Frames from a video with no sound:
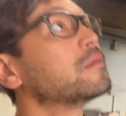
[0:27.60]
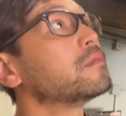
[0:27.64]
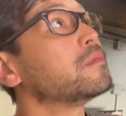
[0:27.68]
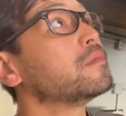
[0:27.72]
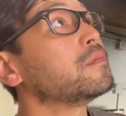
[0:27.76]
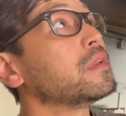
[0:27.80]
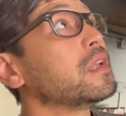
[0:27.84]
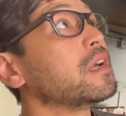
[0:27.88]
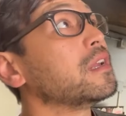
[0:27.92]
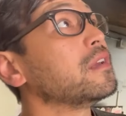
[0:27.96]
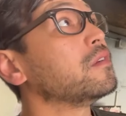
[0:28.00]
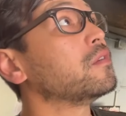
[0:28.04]

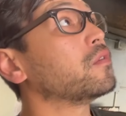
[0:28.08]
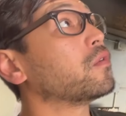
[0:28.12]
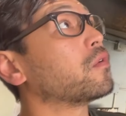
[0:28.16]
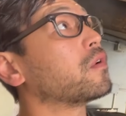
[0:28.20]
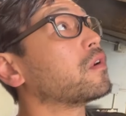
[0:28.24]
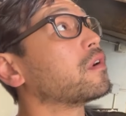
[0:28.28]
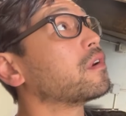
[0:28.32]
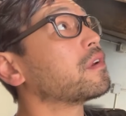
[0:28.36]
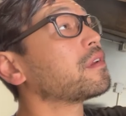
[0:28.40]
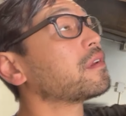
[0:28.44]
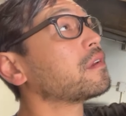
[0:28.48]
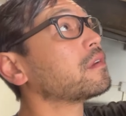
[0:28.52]
blend
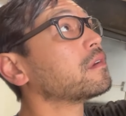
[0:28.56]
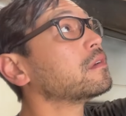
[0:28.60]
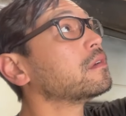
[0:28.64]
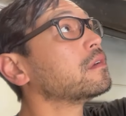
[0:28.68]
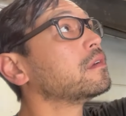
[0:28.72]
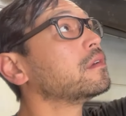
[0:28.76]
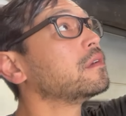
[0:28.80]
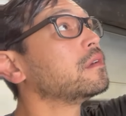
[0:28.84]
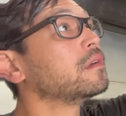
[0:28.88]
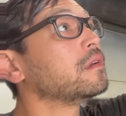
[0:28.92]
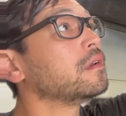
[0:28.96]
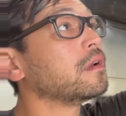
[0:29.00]
doors
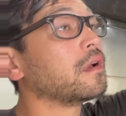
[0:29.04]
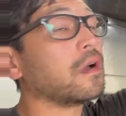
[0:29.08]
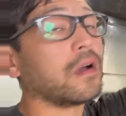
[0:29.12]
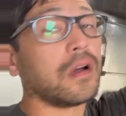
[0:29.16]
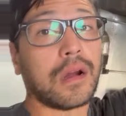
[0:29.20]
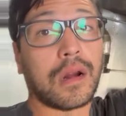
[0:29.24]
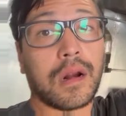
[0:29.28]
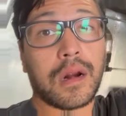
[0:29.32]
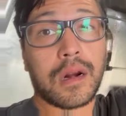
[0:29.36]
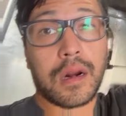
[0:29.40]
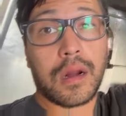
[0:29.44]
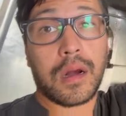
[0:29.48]

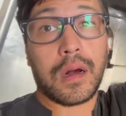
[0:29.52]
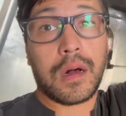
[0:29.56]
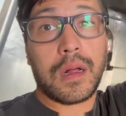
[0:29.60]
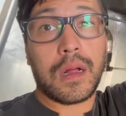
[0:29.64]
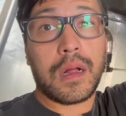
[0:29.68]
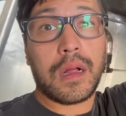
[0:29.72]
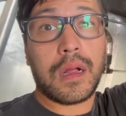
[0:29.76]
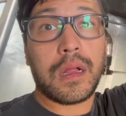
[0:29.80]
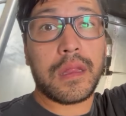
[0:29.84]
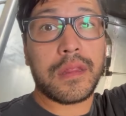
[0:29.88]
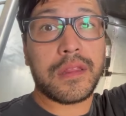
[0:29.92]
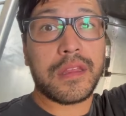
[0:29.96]
are
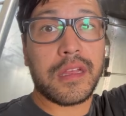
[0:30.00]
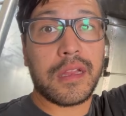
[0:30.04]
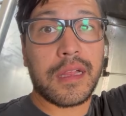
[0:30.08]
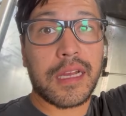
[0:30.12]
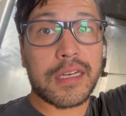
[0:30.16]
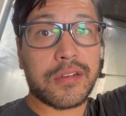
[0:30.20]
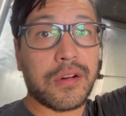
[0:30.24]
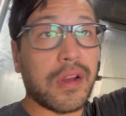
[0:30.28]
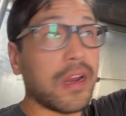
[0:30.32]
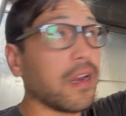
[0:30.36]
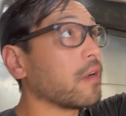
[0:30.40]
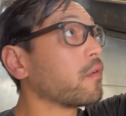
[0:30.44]
all, the
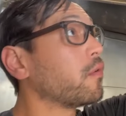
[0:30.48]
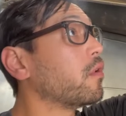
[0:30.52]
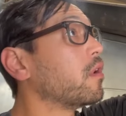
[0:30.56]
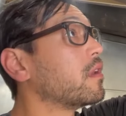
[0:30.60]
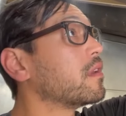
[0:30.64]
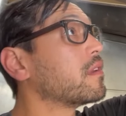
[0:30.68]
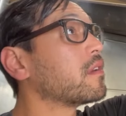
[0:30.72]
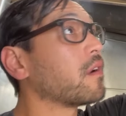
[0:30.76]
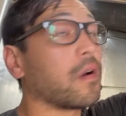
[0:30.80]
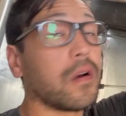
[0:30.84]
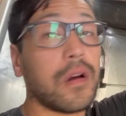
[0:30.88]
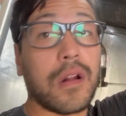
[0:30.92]
electronic
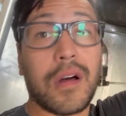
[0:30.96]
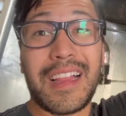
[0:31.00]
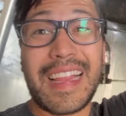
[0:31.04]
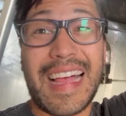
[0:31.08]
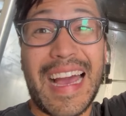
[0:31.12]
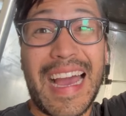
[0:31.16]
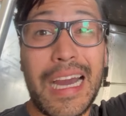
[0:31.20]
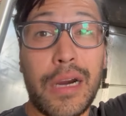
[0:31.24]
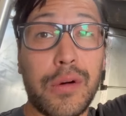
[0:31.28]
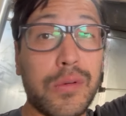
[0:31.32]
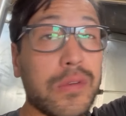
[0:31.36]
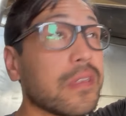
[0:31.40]
ones are all
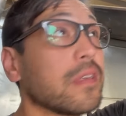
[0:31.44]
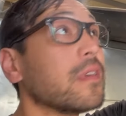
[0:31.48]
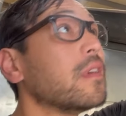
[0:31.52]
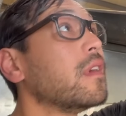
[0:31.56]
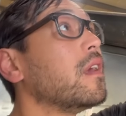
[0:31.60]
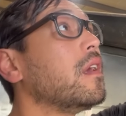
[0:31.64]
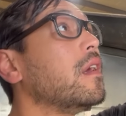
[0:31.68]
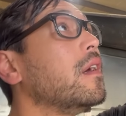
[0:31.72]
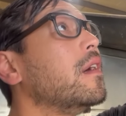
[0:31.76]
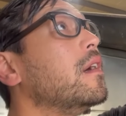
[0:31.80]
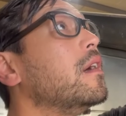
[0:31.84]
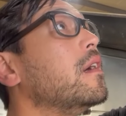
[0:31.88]
out,
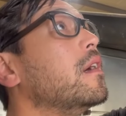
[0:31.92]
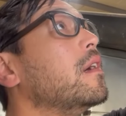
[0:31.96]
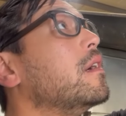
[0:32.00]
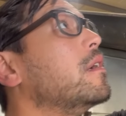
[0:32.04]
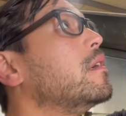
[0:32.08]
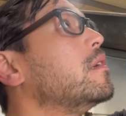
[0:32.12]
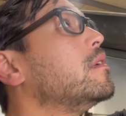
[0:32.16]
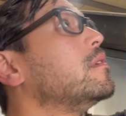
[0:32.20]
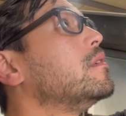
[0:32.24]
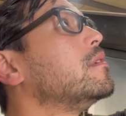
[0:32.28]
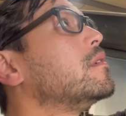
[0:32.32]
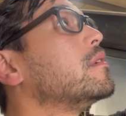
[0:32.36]

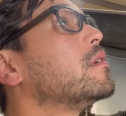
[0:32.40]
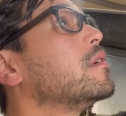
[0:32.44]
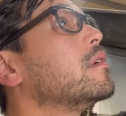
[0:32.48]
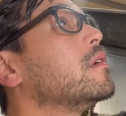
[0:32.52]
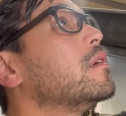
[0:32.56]
and